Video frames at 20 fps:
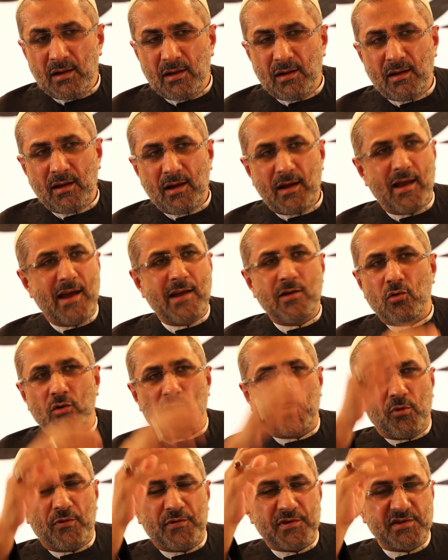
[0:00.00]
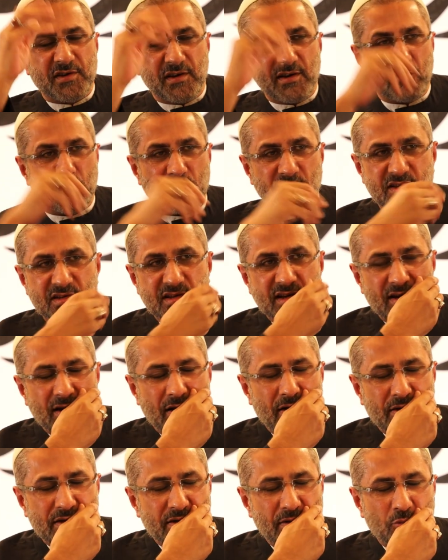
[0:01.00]
And I know Mufassirin will say,
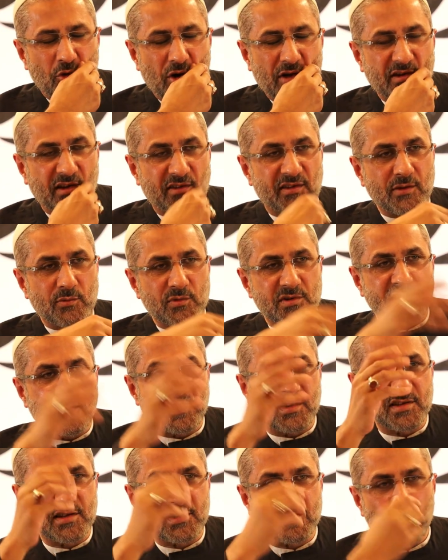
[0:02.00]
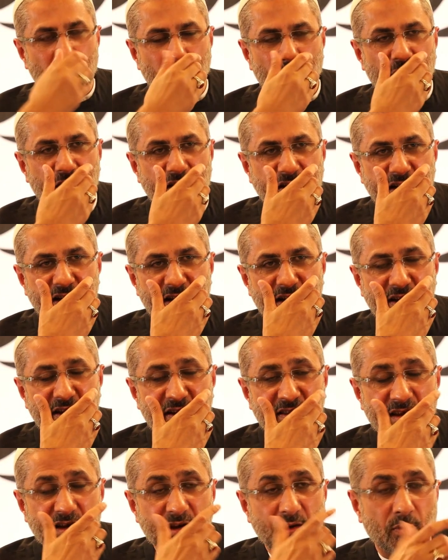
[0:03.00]
uh, Muhaddithin will say, this is not authentic
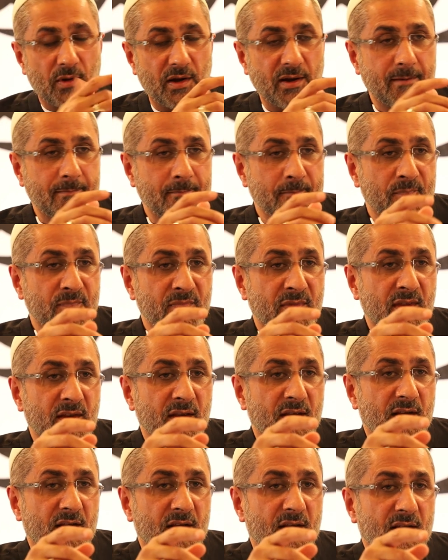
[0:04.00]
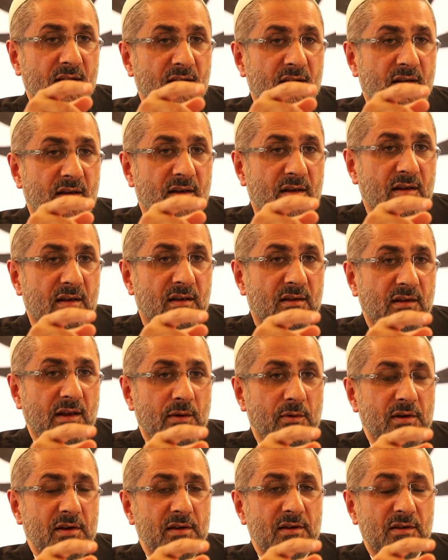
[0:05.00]
Hadith anyway. They
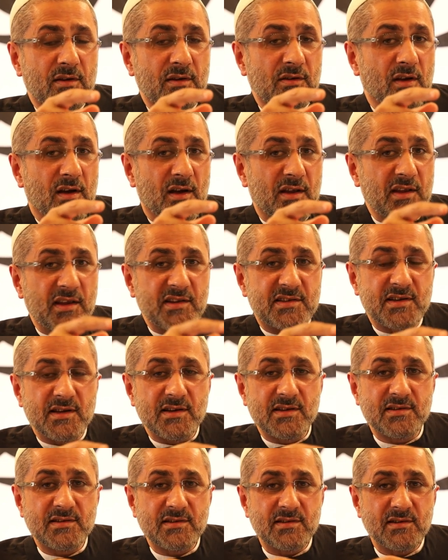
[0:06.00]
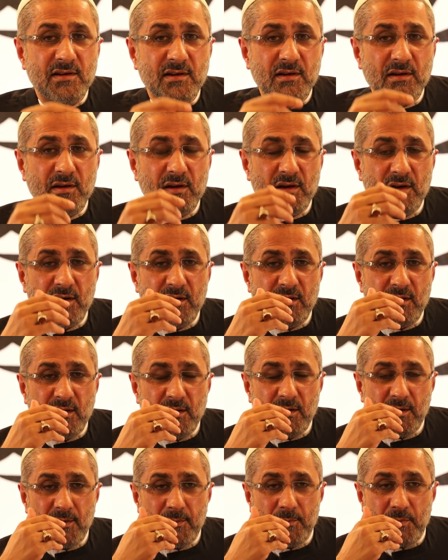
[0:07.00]
the Hadith says,
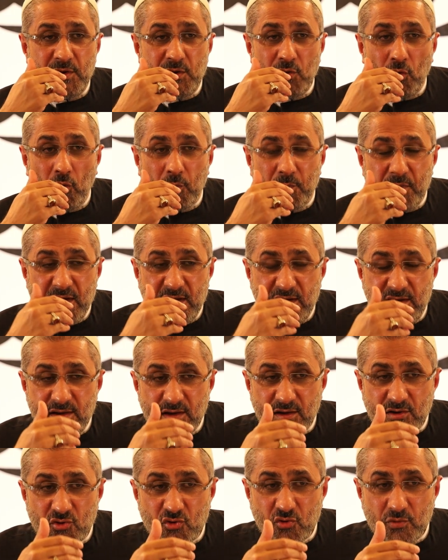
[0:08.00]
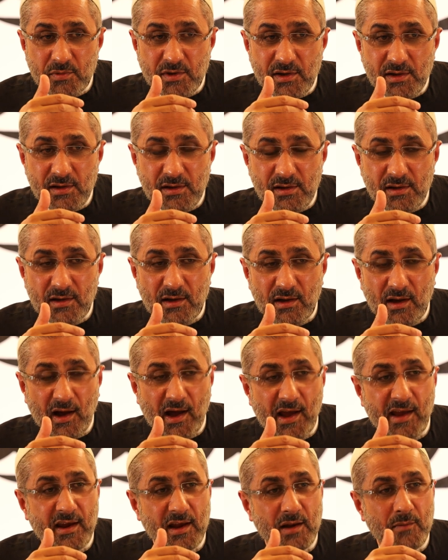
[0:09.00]
be obedient to me,
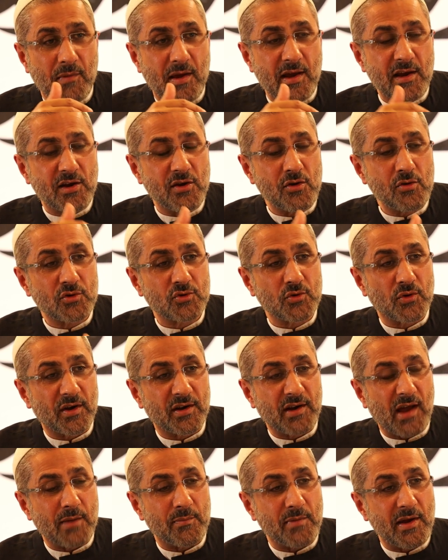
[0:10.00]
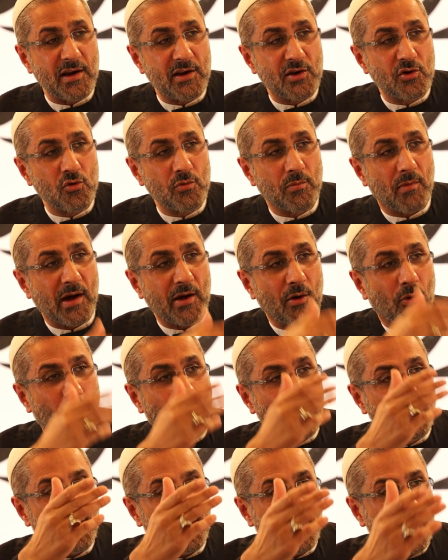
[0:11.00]
I can make you so that I make you my
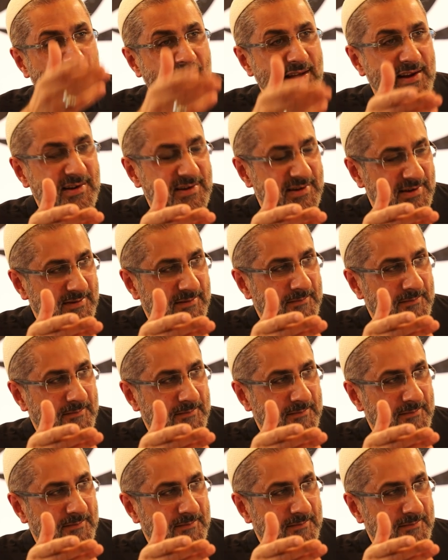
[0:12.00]
own like.